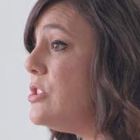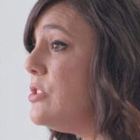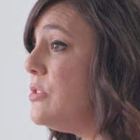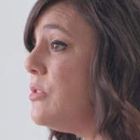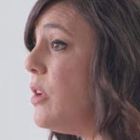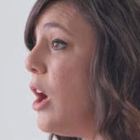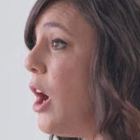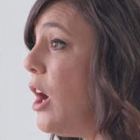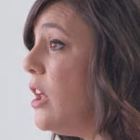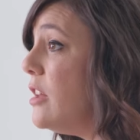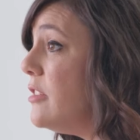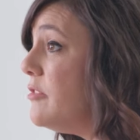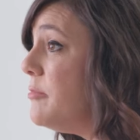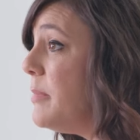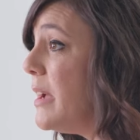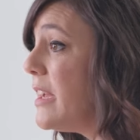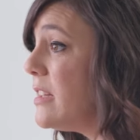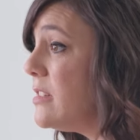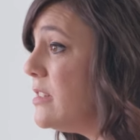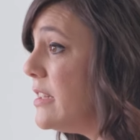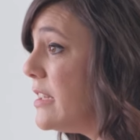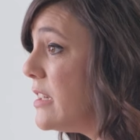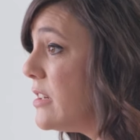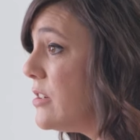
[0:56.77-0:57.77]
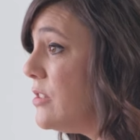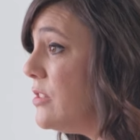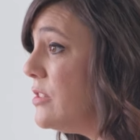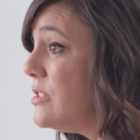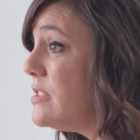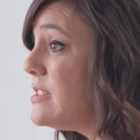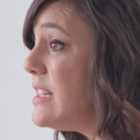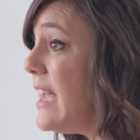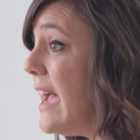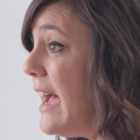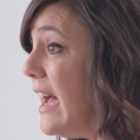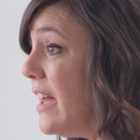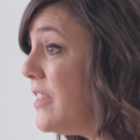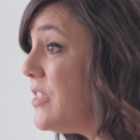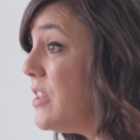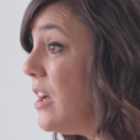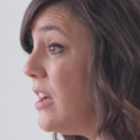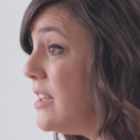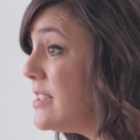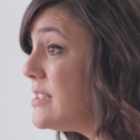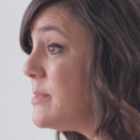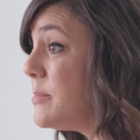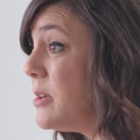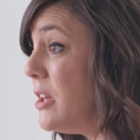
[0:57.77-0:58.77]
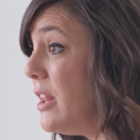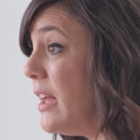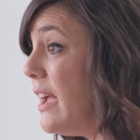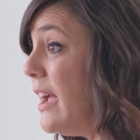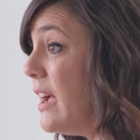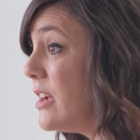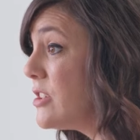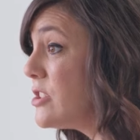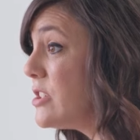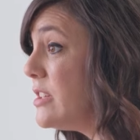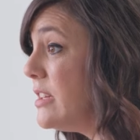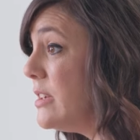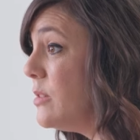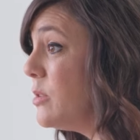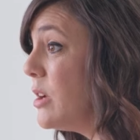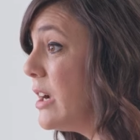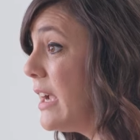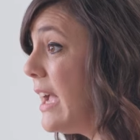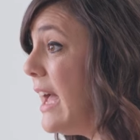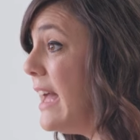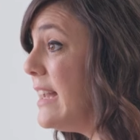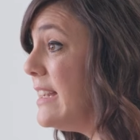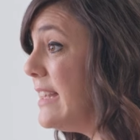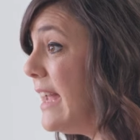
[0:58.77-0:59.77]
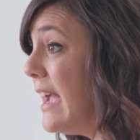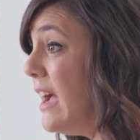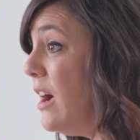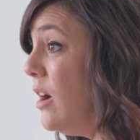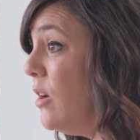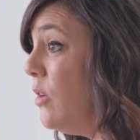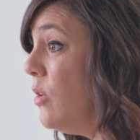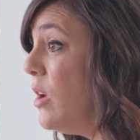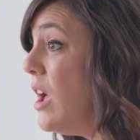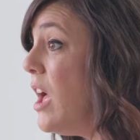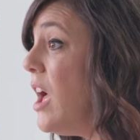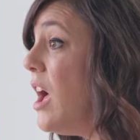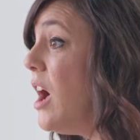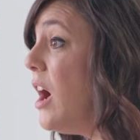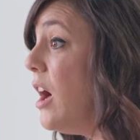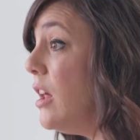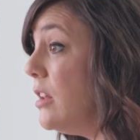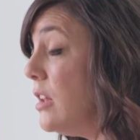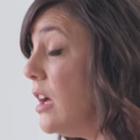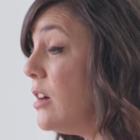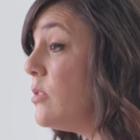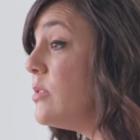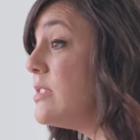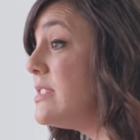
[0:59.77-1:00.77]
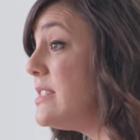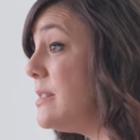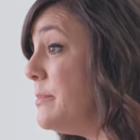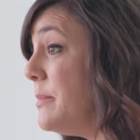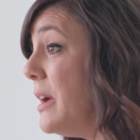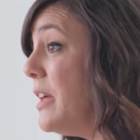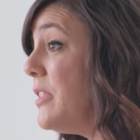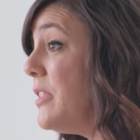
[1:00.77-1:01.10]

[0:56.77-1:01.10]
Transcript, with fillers: do all of my clinicals at the hospital I actually work at now, along with some